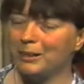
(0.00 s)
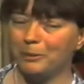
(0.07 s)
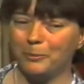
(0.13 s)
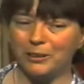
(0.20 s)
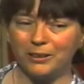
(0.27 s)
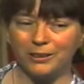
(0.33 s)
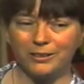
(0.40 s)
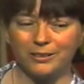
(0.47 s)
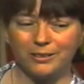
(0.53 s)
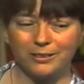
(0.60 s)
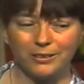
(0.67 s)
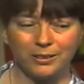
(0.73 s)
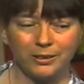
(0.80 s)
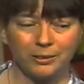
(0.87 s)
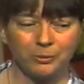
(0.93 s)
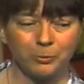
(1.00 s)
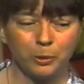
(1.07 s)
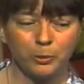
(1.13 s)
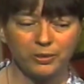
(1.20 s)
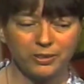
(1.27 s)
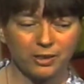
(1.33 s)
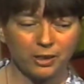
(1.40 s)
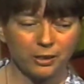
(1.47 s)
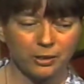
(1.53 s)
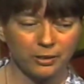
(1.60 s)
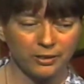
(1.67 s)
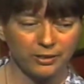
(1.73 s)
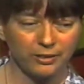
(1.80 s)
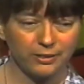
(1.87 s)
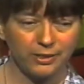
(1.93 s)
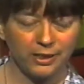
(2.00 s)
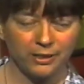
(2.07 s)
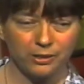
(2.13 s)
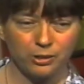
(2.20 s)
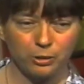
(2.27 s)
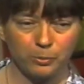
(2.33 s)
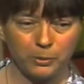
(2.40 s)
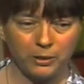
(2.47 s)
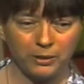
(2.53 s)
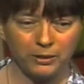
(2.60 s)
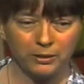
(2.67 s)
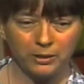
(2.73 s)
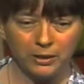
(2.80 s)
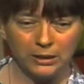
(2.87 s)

because most artists tend to be